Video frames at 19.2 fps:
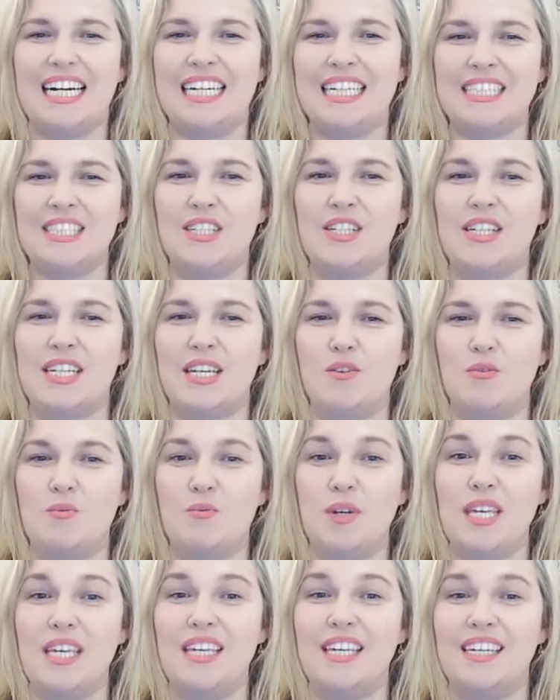And
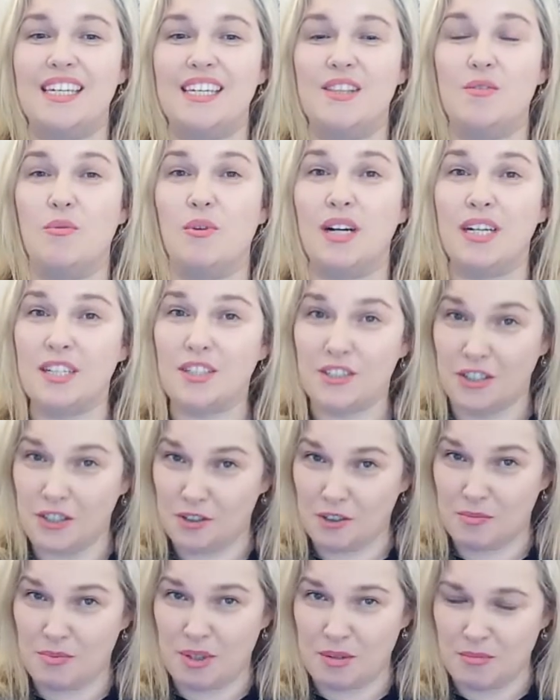we in the wider
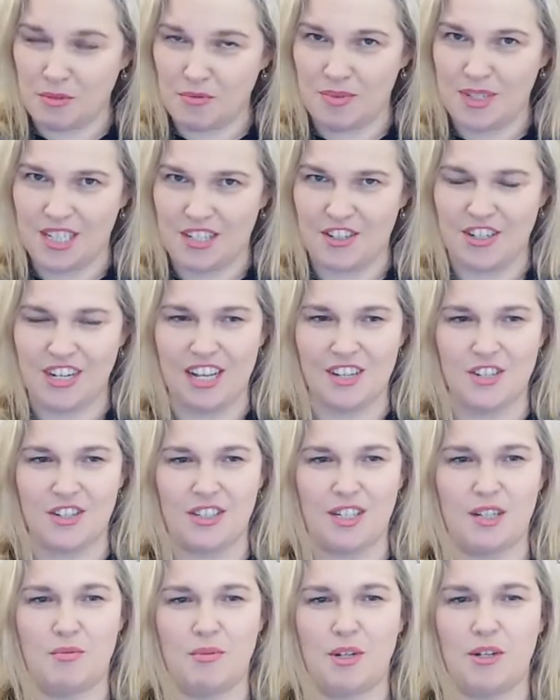European Movement
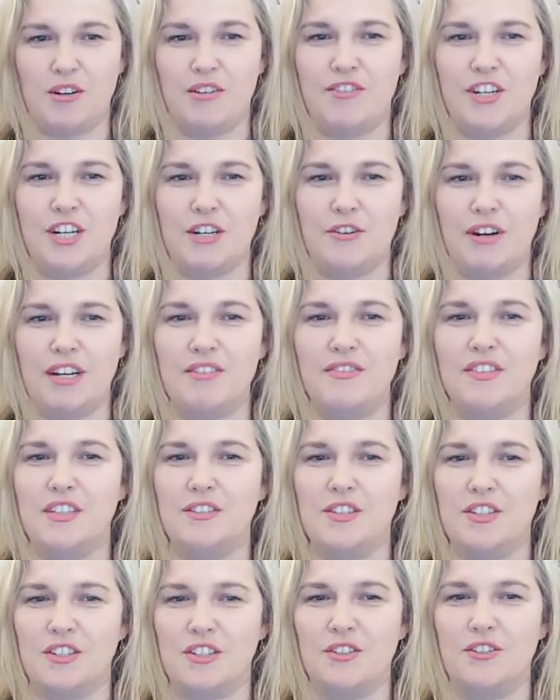International Network are very grateful
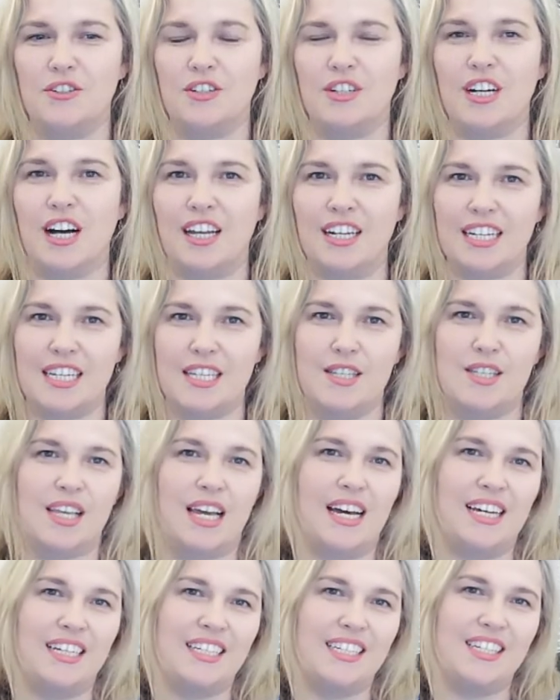to your colleagues
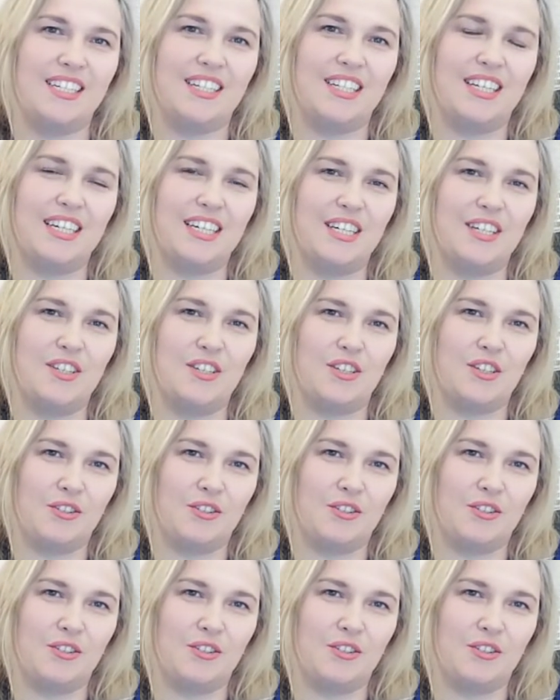and uh,